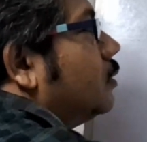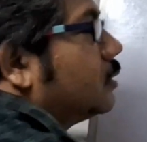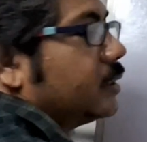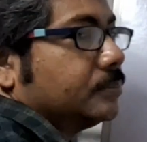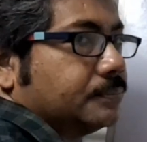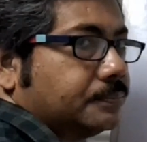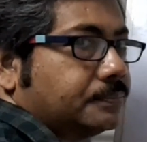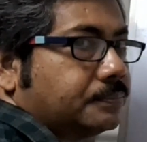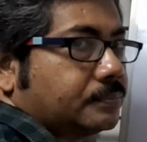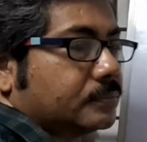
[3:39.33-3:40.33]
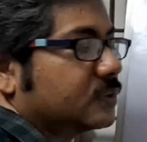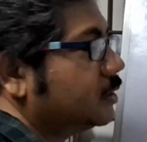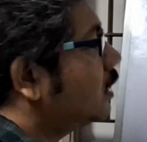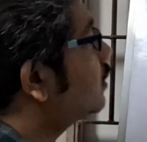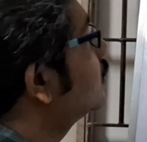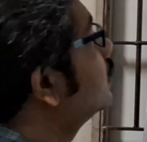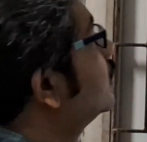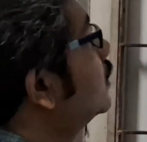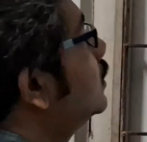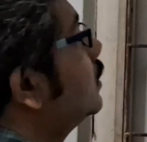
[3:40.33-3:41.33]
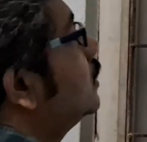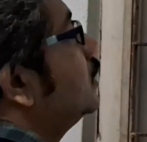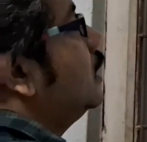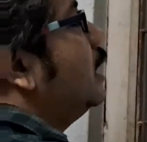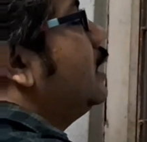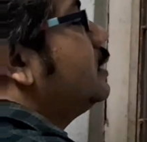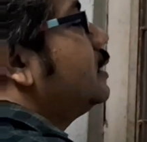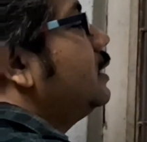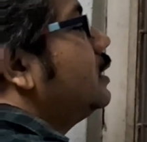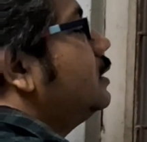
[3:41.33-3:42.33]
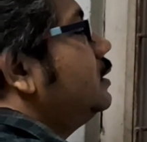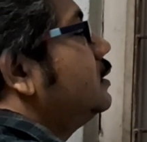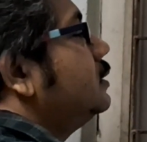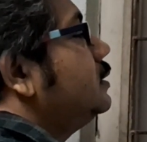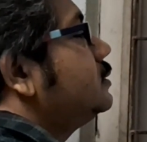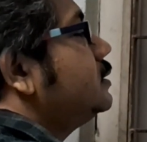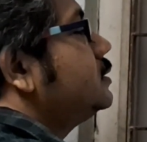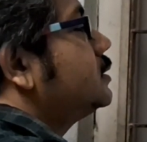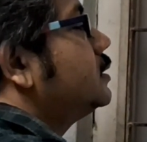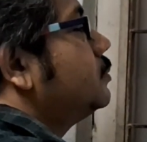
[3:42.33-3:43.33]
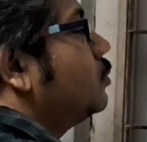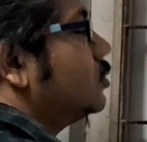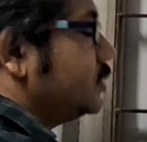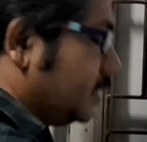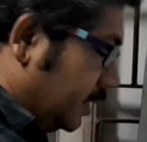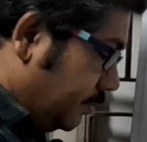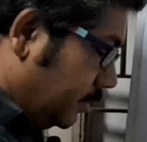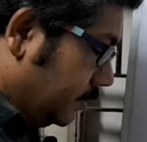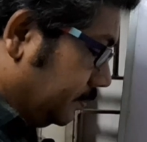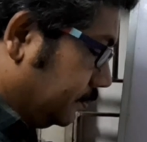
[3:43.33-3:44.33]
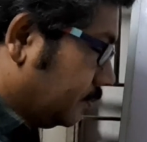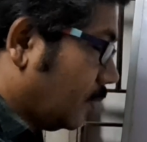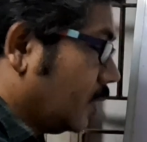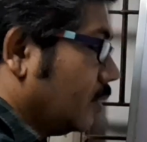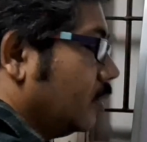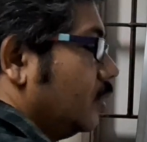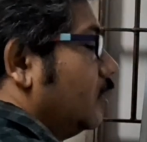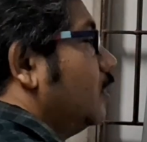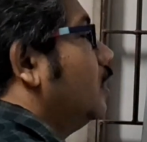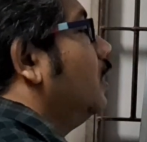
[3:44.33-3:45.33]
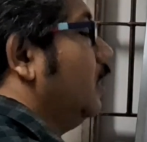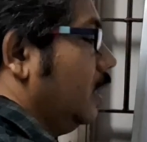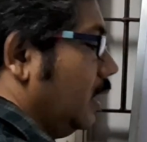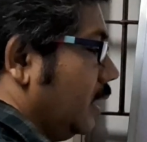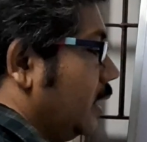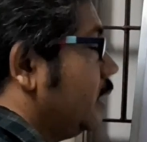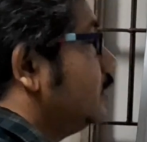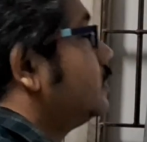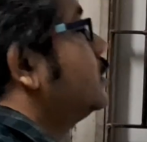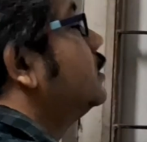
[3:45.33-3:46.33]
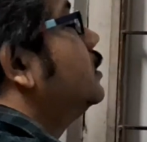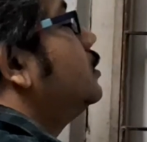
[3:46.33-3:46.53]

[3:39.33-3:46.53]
all time. Yeah, and here this is positive and